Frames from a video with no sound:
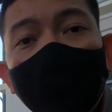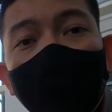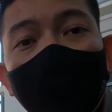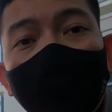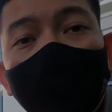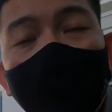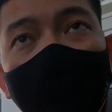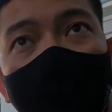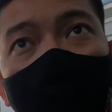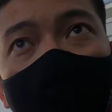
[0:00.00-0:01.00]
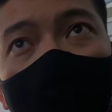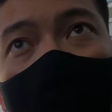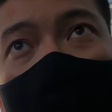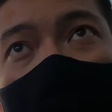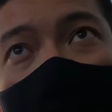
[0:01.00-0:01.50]
me really
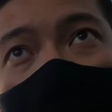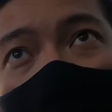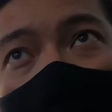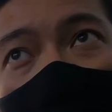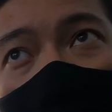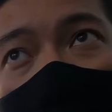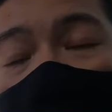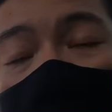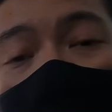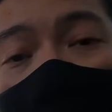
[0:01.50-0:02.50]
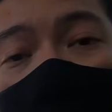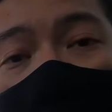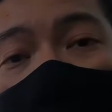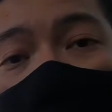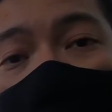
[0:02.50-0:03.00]
interesting. It's really
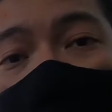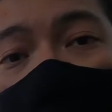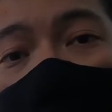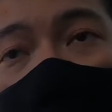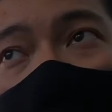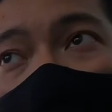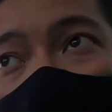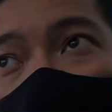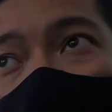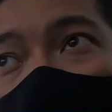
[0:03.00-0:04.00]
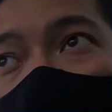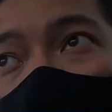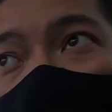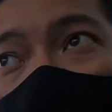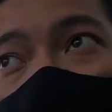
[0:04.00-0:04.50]
interesting, like
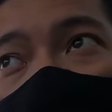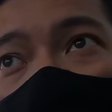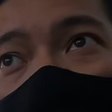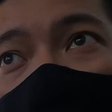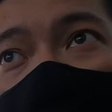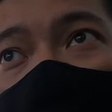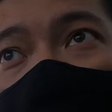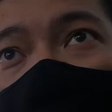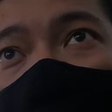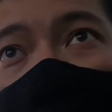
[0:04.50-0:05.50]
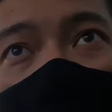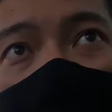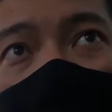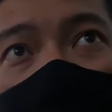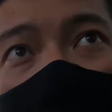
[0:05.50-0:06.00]
very fast, very
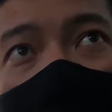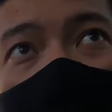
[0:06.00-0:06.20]
like